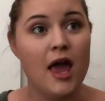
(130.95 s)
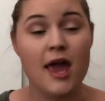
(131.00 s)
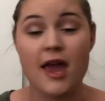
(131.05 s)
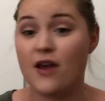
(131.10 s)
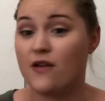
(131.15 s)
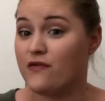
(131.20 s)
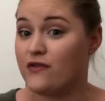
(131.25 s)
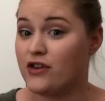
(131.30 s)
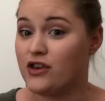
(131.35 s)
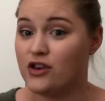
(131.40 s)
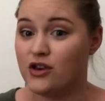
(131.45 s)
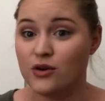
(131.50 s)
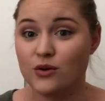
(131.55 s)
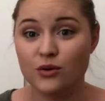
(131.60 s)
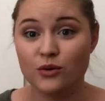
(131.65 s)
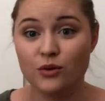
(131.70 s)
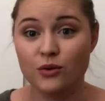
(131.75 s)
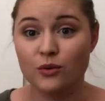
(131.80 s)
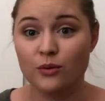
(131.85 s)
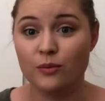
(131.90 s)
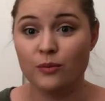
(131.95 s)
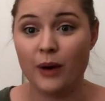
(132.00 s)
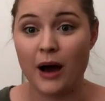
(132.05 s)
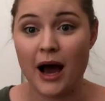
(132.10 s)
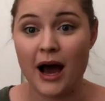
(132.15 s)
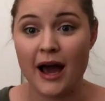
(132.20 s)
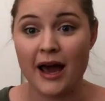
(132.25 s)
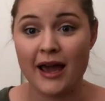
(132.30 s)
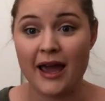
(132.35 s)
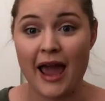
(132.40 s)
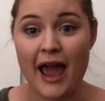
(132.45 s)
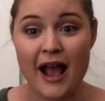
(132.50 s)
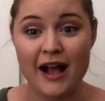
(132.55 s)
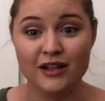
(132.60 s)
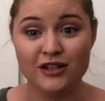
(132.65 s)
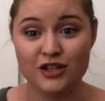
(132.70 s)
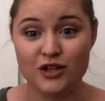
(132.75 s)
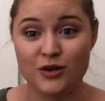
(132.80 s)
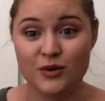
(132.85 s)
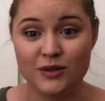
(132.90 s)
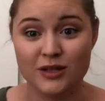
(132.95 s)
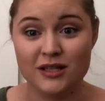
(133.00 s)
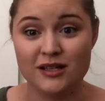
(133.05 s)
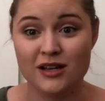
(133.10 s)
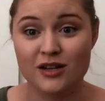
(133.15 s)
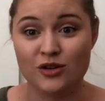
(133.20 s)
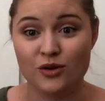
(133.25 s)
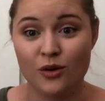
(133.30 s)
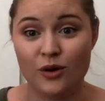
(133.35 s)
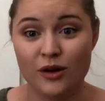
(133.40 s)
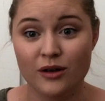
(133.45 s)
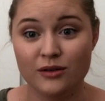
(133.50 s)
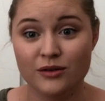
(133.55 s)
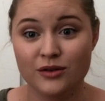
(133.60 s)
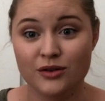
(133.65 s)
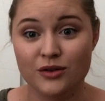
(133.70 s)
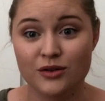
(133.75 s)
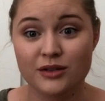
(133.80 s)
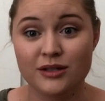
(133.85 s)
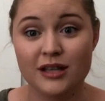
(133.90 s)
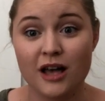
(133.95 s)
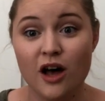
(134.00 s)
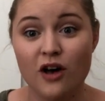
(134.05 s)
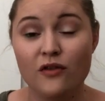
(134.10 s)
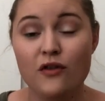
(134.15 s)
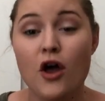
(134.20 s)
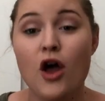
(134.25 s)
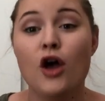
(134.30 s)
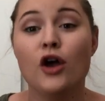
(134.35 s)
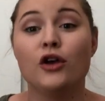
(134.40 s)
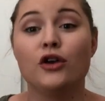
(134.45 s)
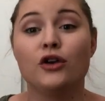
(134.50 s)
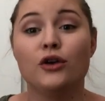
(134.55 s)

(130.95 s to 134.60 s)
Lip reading: If you buy and use essential oils yourself,